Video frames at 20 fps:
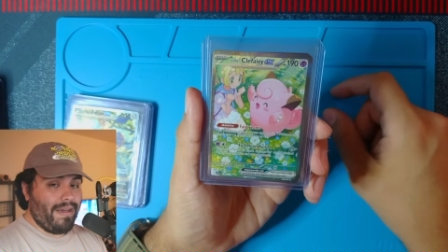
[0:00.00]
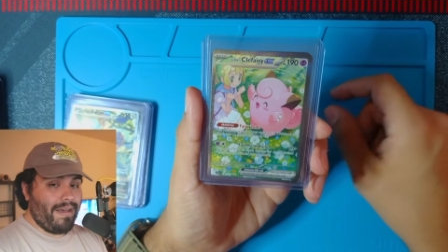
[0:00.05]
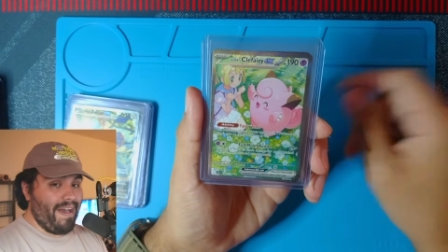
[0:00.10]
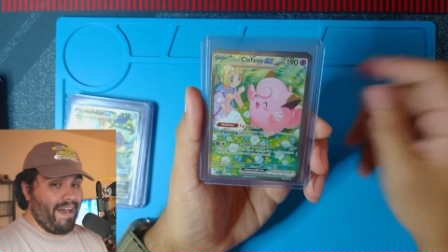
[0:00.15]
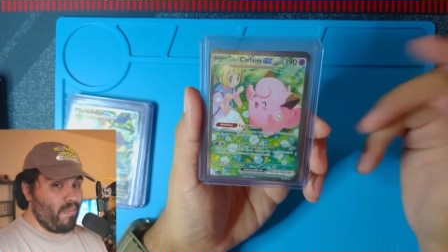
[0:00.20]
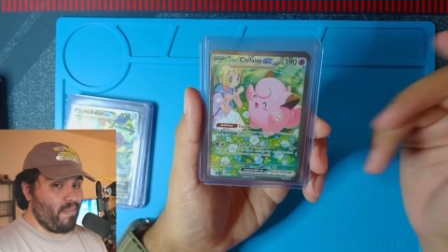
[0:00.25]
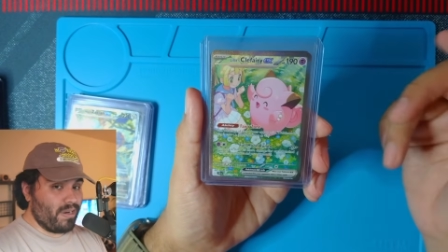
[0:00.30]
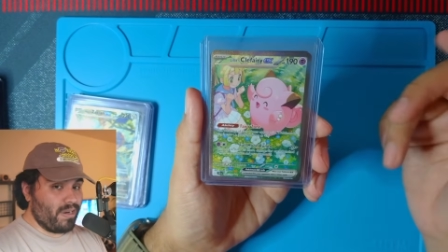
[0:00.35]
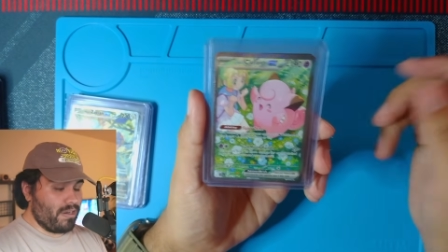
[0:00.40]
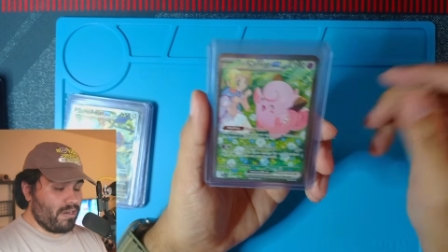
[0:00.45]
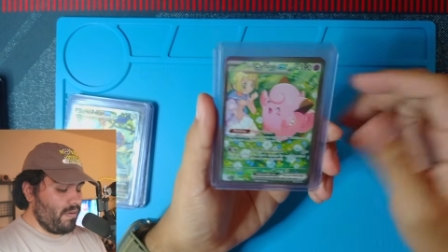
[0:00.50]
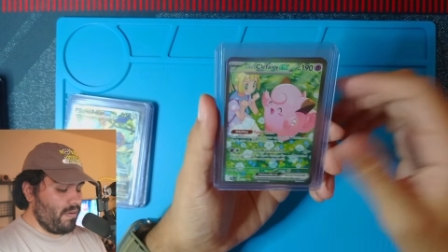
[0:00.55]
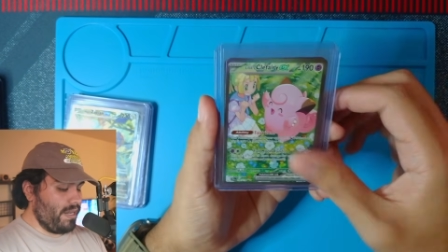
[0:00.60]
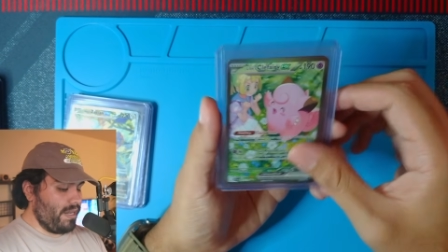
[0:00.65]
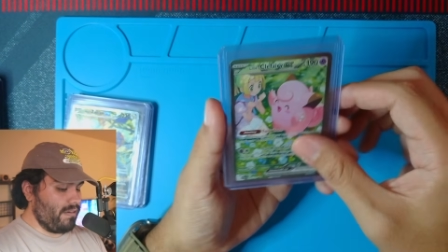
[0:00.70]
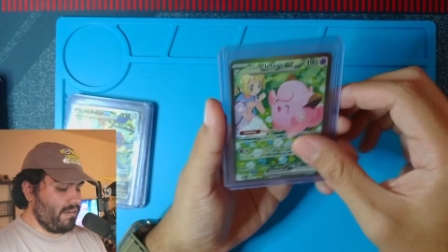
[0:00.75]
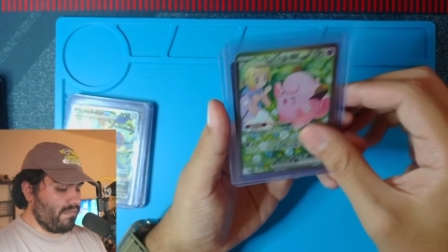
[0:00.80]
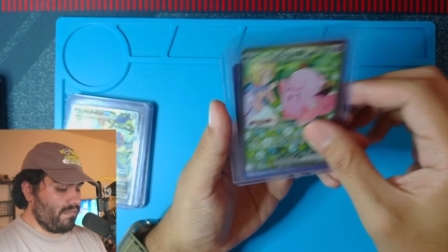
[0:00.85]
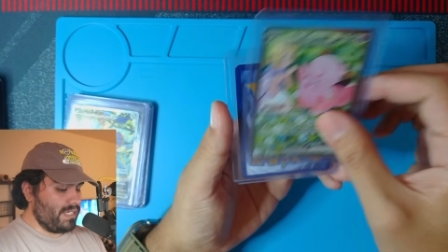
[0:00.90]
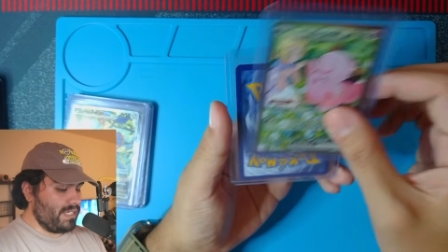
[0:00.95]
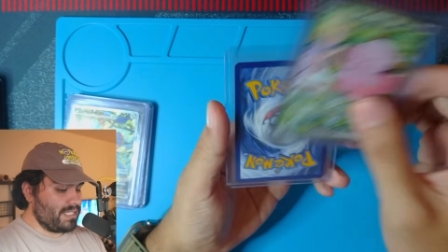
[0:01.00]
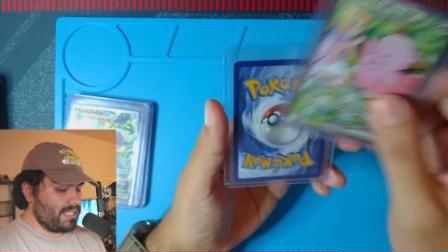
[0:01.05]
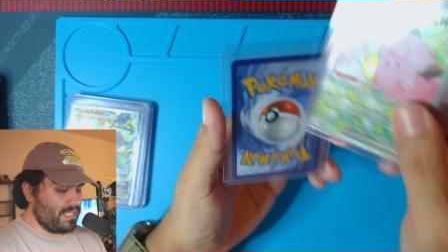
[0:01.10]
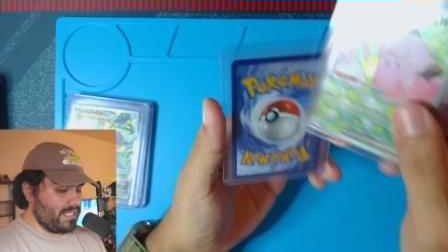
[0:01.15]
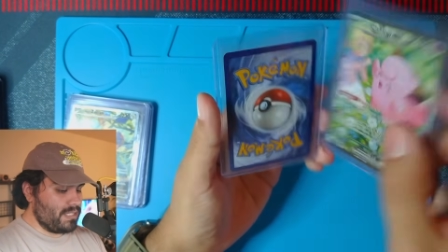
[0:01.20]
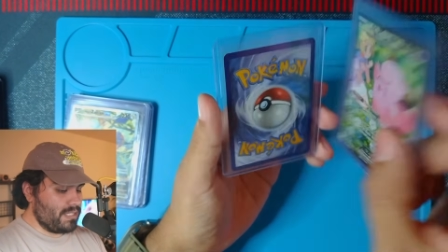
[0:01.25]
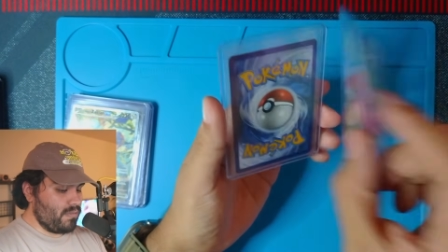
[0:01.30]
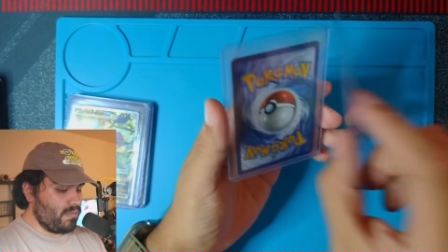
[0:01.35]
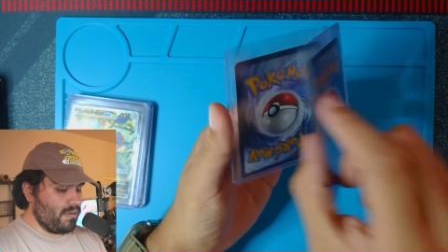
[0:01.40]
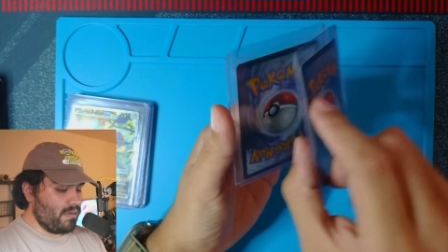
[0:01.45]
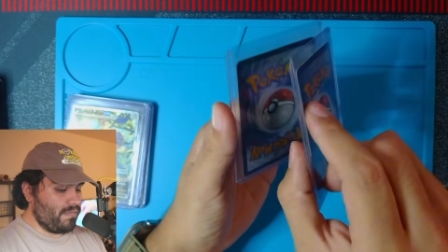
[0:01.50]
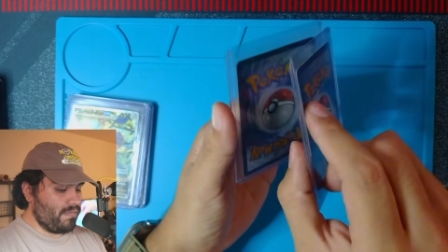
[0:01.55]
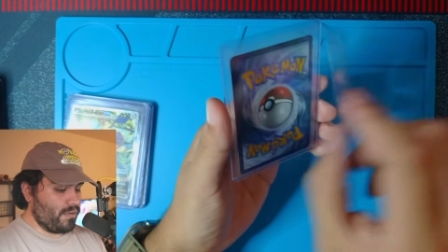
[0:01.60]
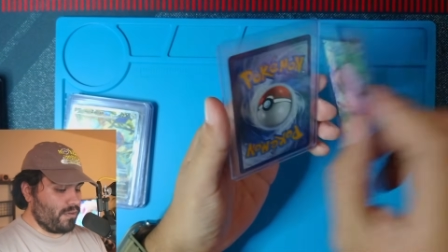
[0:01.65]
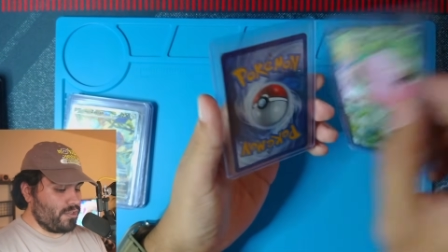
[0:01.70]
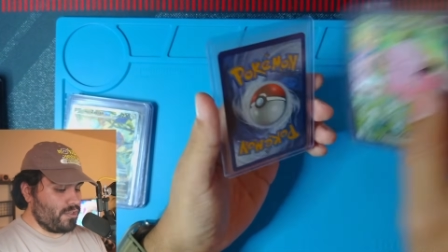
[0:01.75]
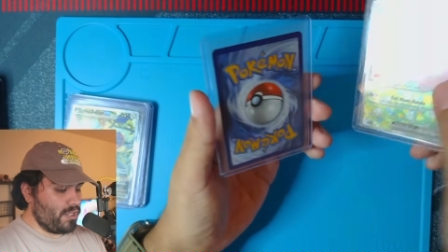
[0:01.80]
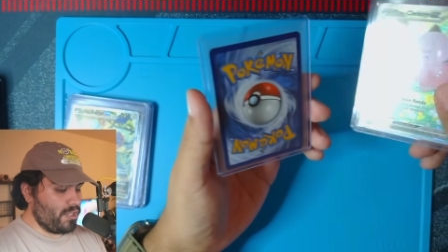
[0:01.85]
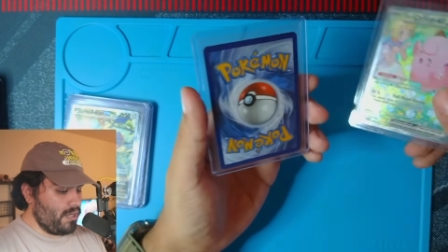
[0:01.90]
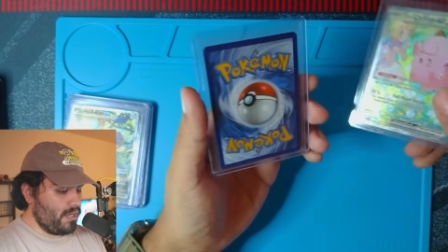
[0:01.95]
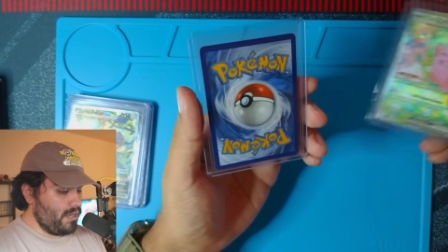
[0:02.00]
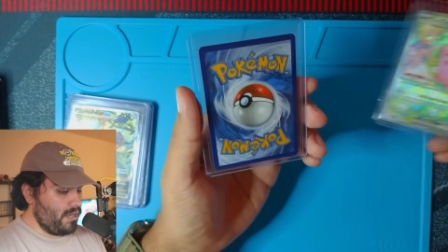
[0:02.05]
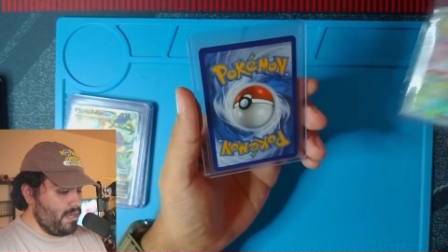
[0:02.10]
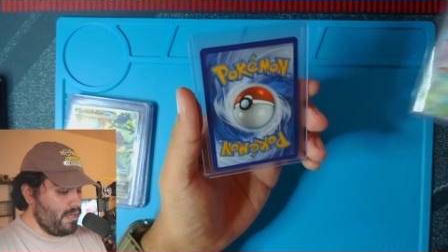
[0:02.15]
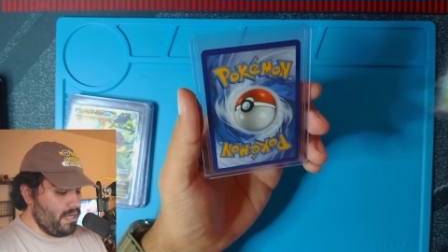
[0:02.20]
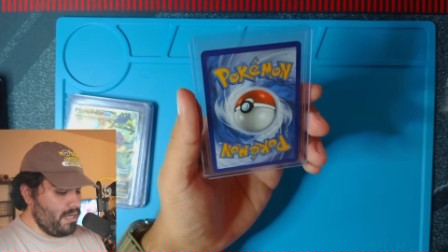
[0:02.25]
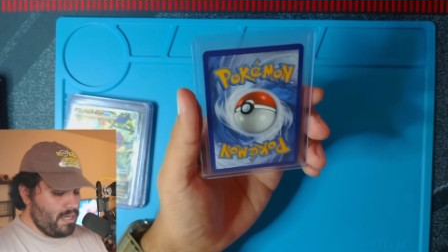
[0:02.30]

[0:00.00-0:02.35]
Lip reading: I'm going to go ahead and risk this one for sure.